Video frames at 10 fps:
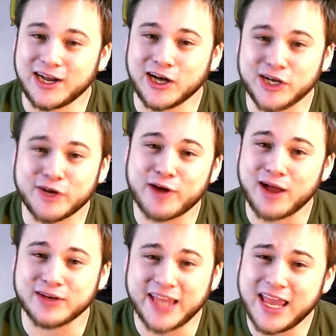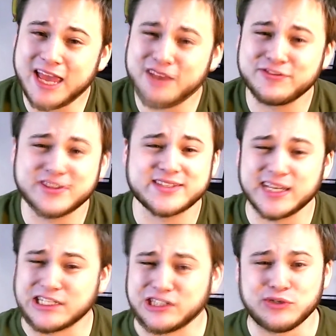underground cave that's
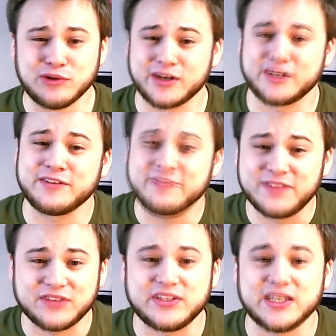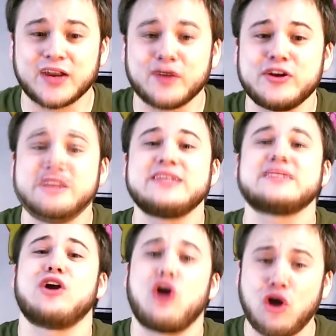like 250 degrees